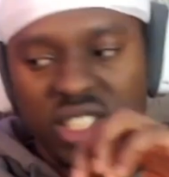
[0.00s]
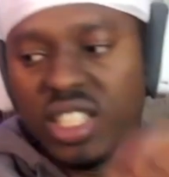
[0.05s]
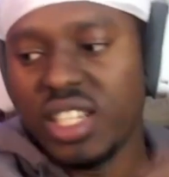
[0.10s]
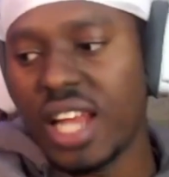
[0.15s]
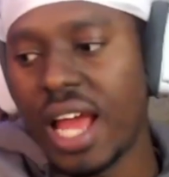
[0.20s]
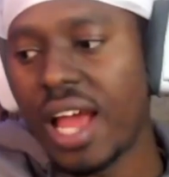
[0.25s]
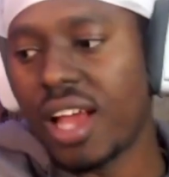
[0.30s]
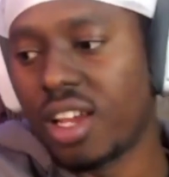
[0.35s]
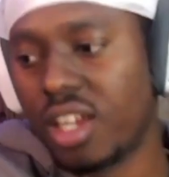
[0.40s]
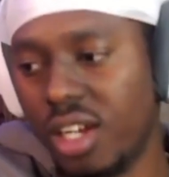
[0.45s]

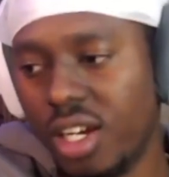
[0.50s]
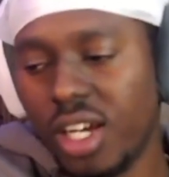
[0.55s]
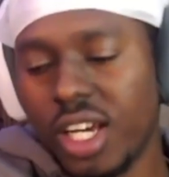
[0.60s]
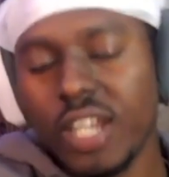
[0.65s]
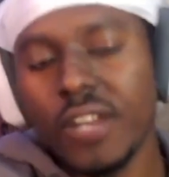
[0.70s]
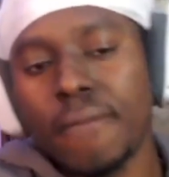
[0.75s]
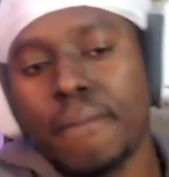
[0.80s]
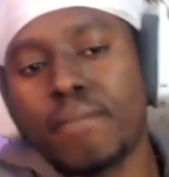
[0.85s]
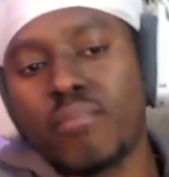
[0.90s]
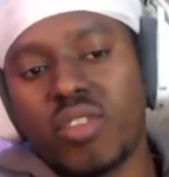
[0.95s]
video is
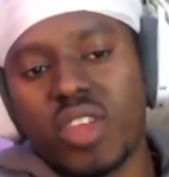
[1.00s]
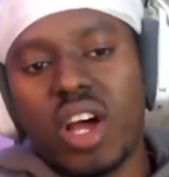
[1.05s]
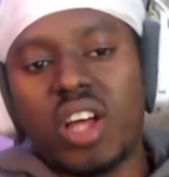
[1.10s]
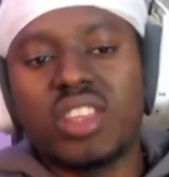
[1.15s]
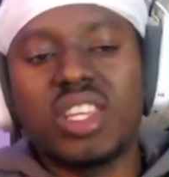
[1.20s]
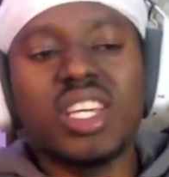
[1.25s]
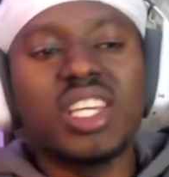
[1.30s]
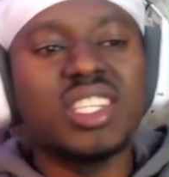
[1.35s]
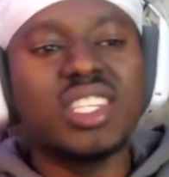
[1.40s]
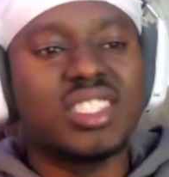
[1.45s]
sponsored. Y'all
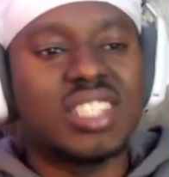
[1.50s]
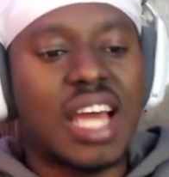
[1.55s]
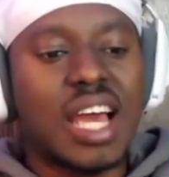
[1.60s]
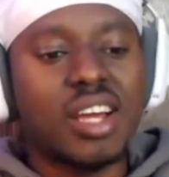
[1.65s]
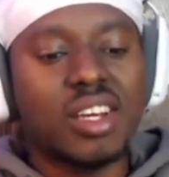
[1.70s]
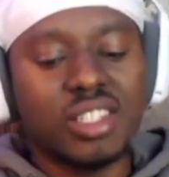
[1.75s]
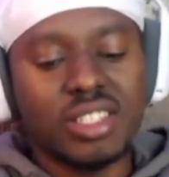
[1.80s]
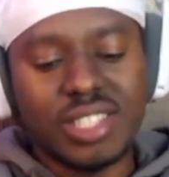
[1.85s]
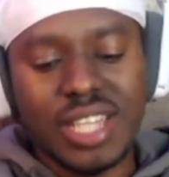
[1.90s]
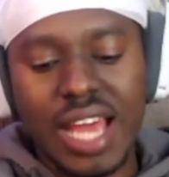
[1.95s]
think he's that
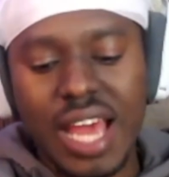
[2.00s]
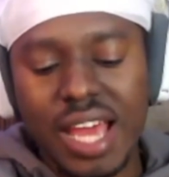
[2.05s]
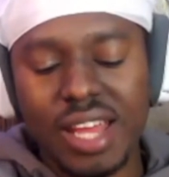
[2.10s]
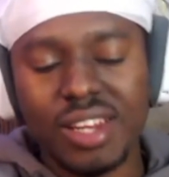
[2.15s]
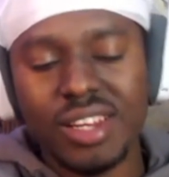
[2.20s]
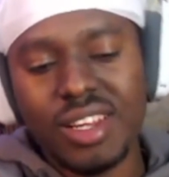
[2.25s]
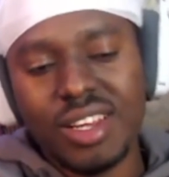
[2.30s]
good, chat?